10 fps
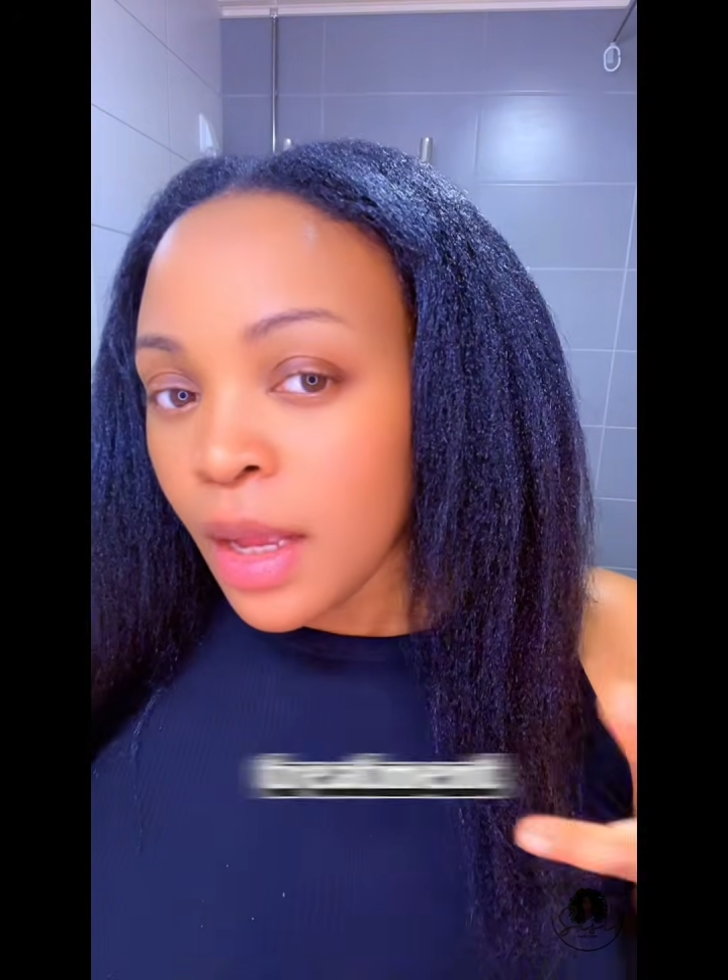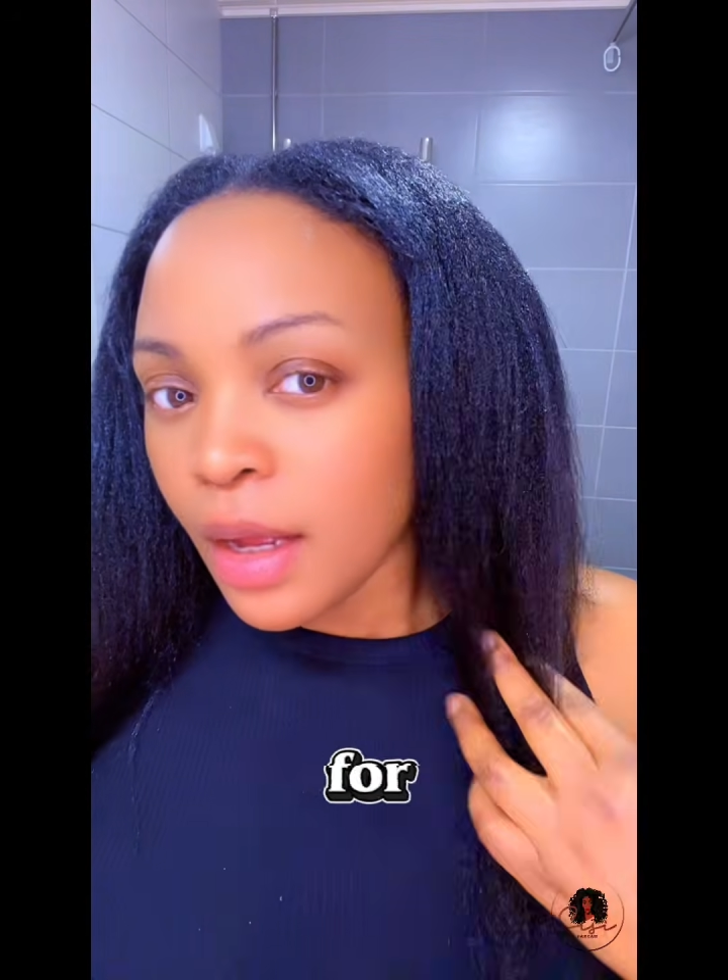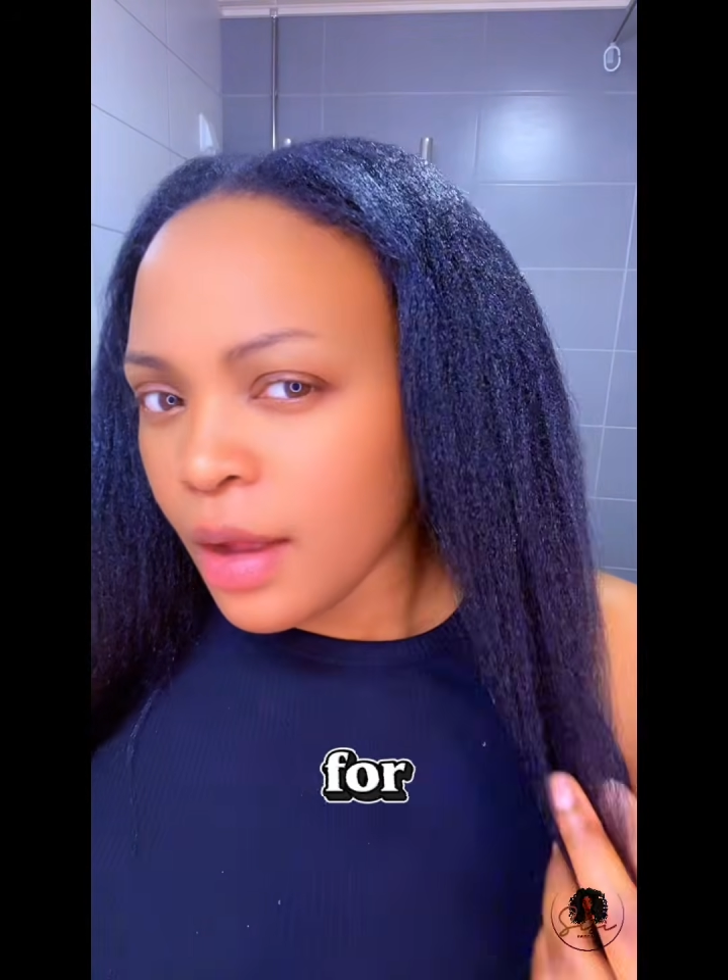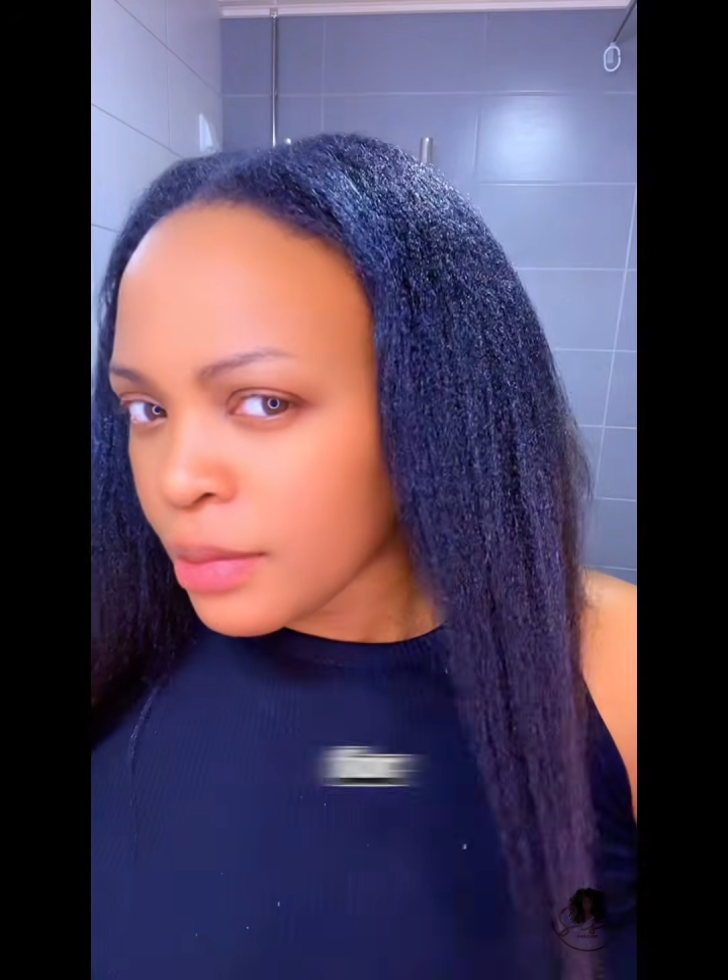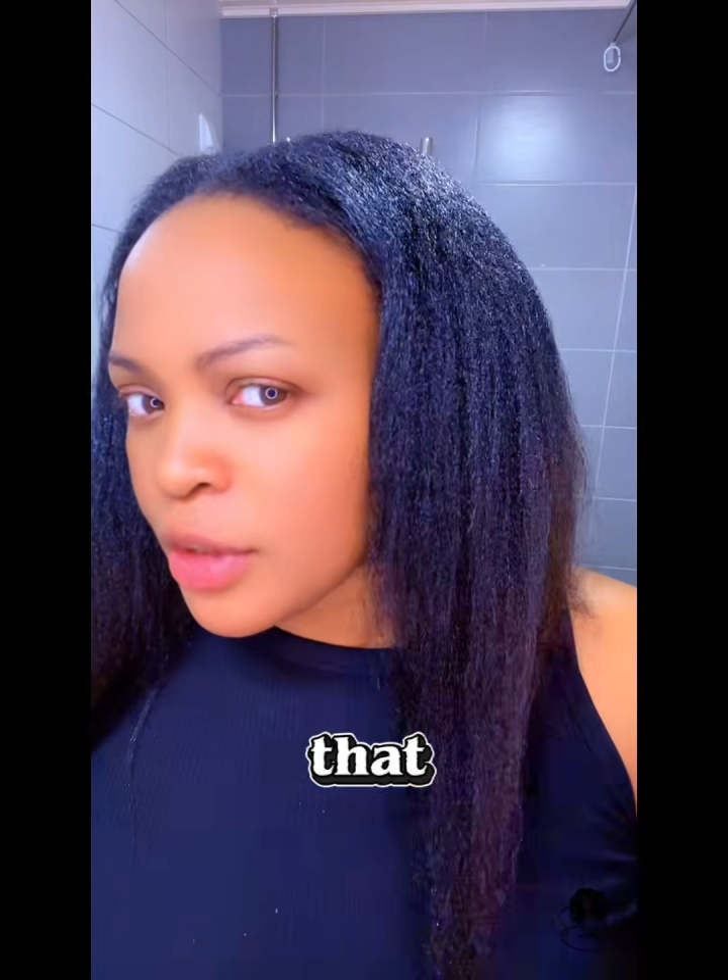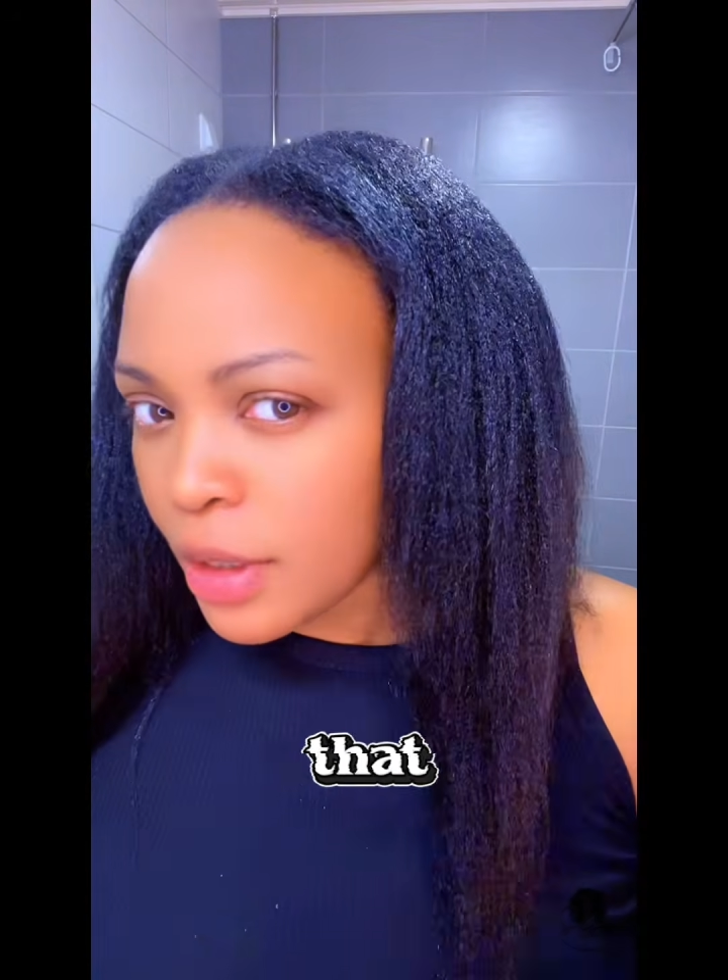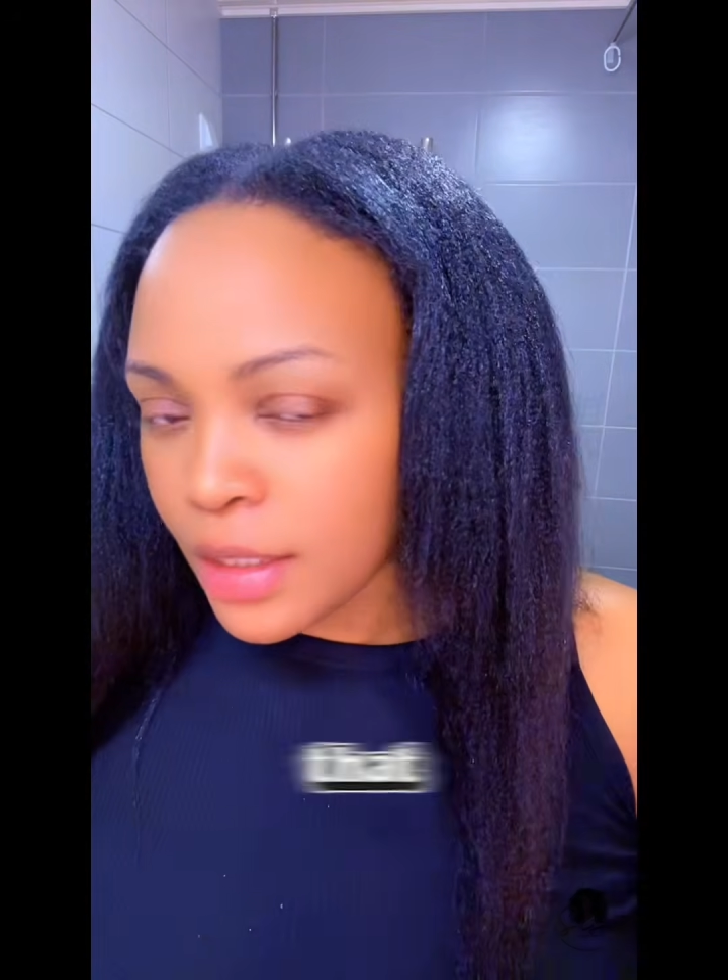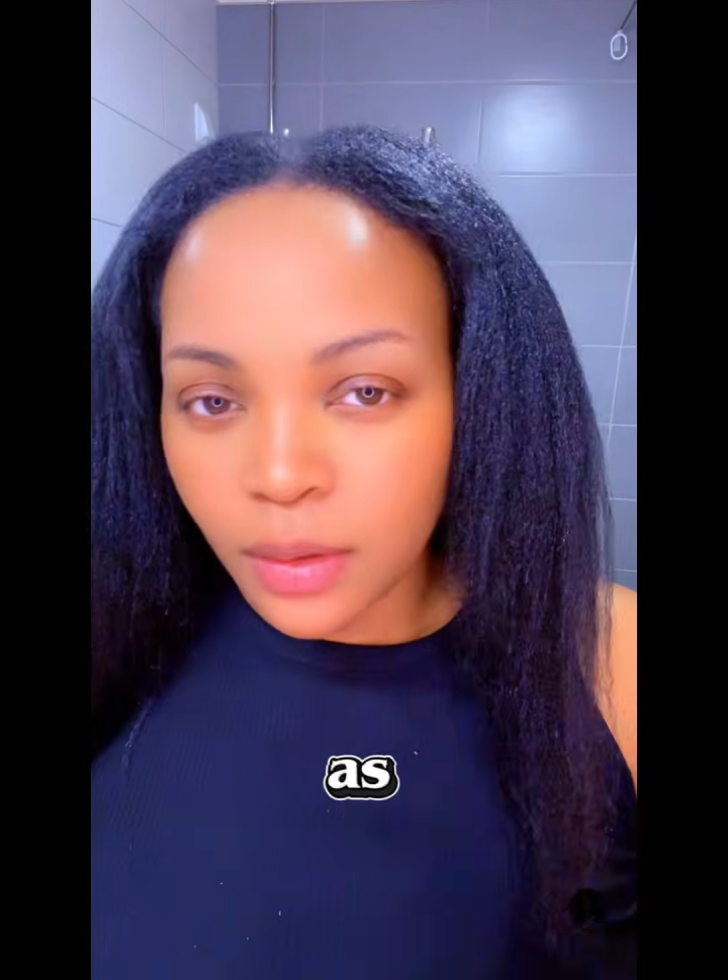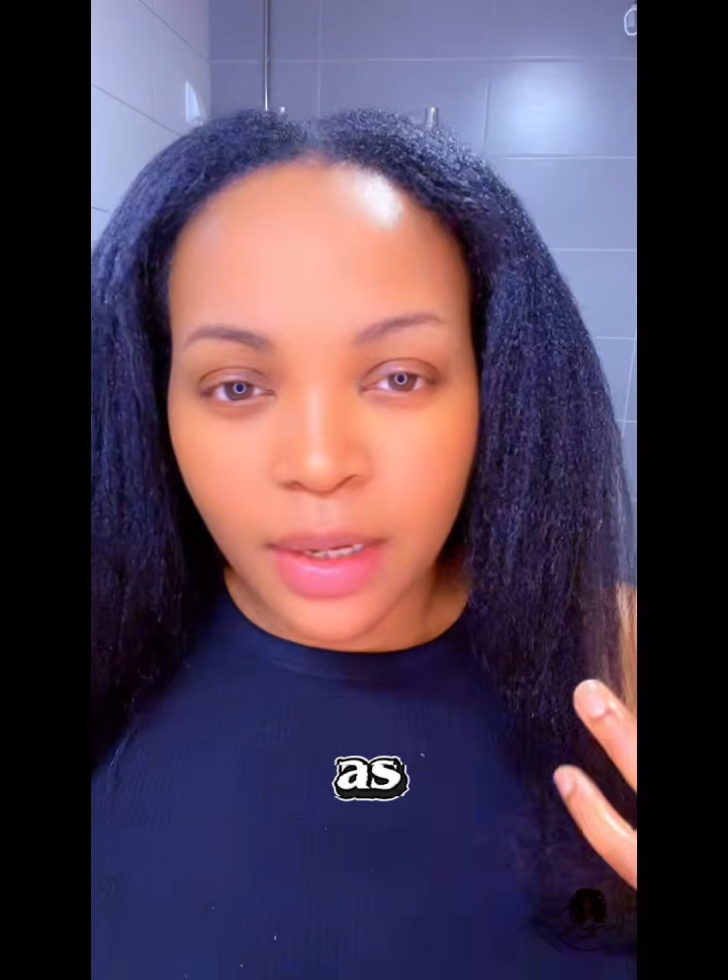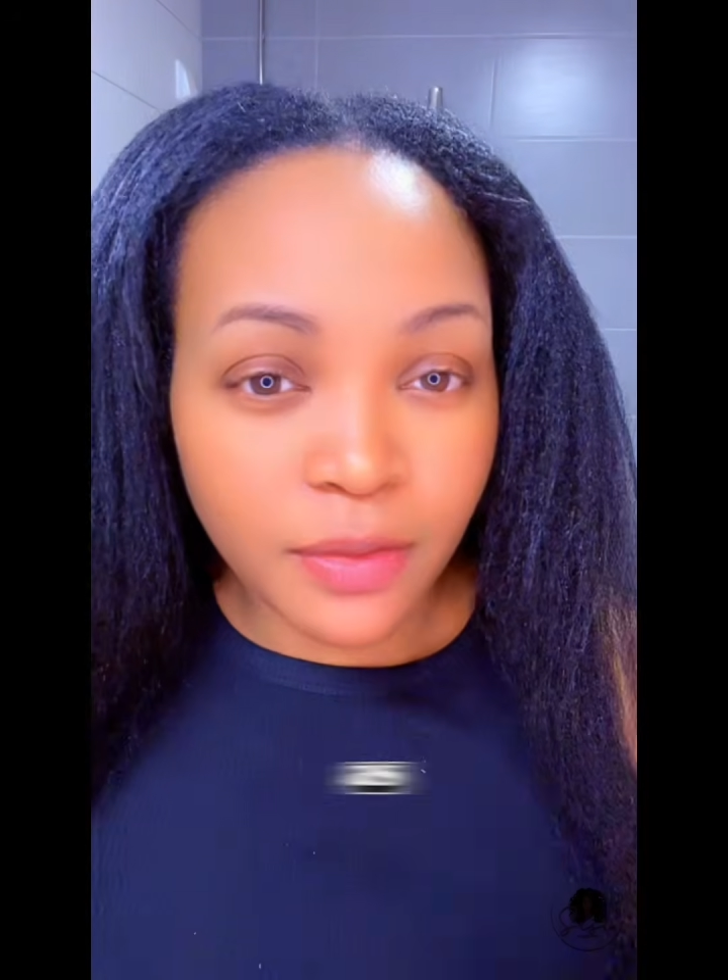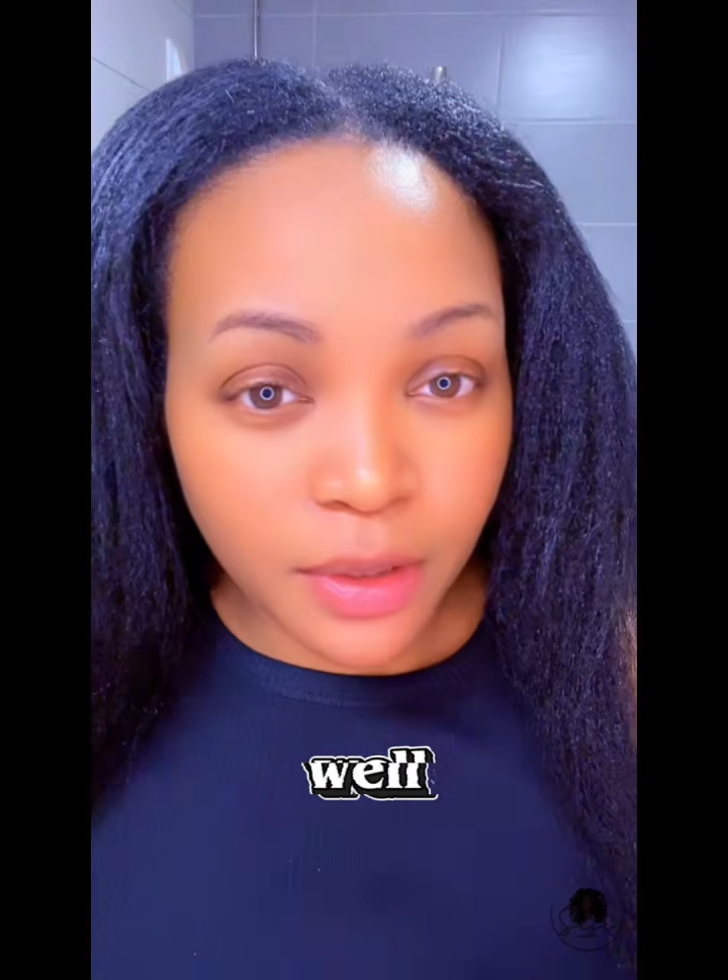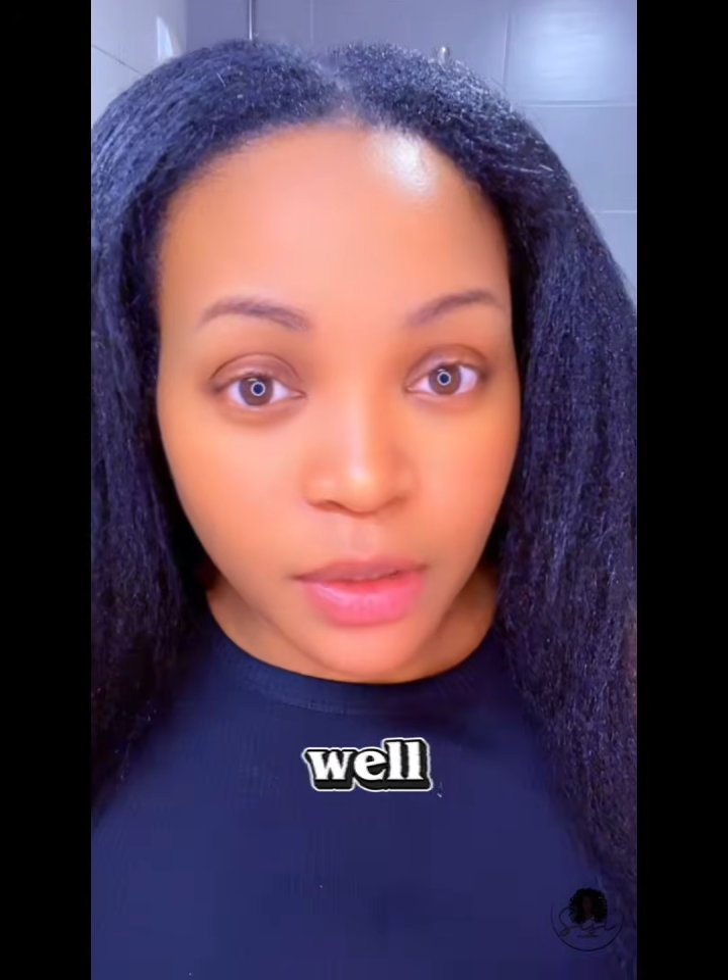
for that as well.